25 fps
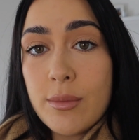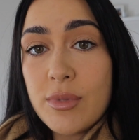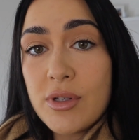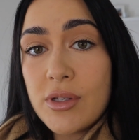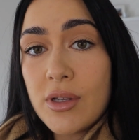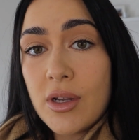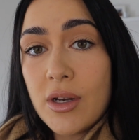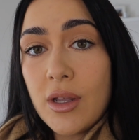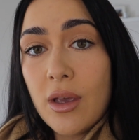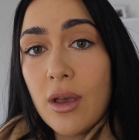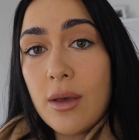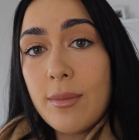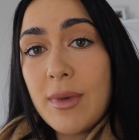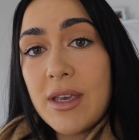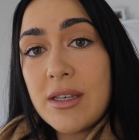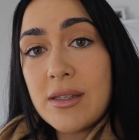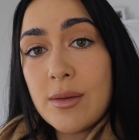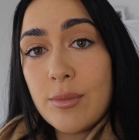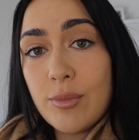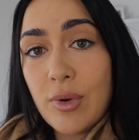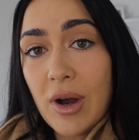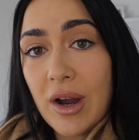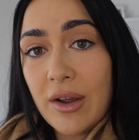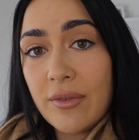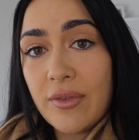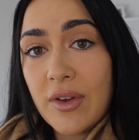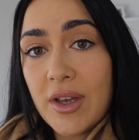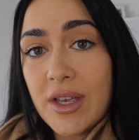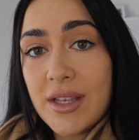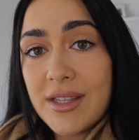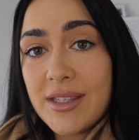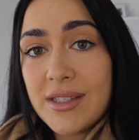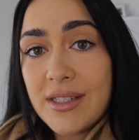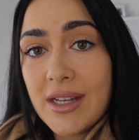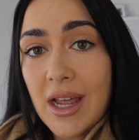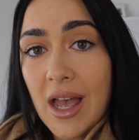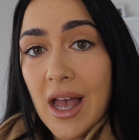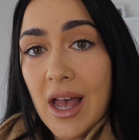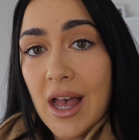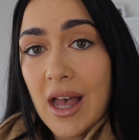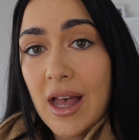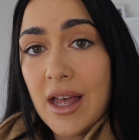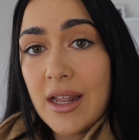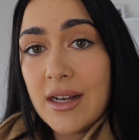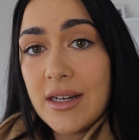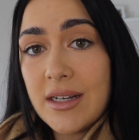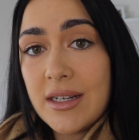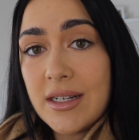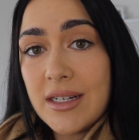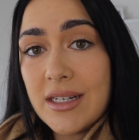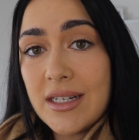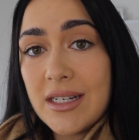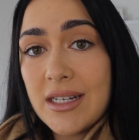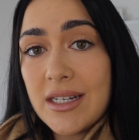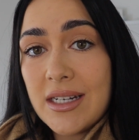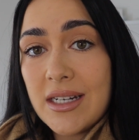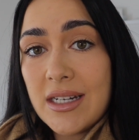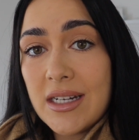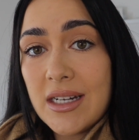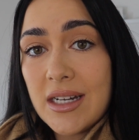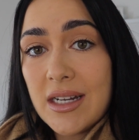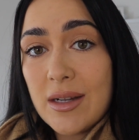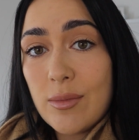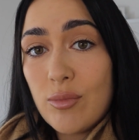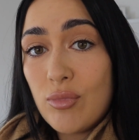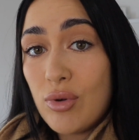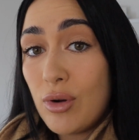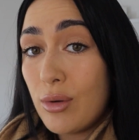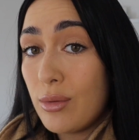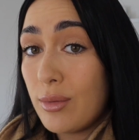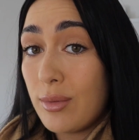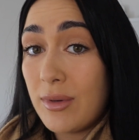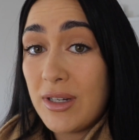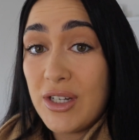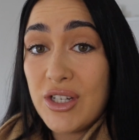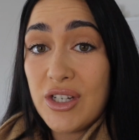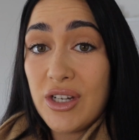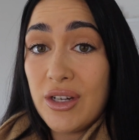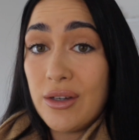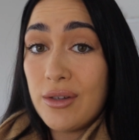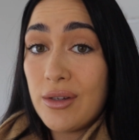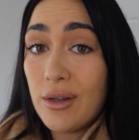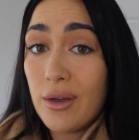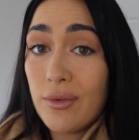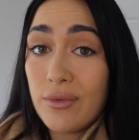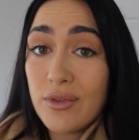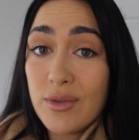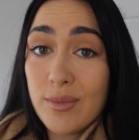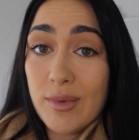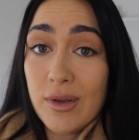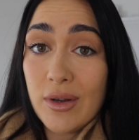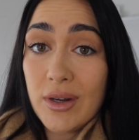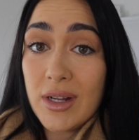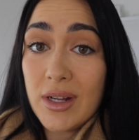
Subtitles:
I'm just gonna go make some breakfast and probably shoot off, to be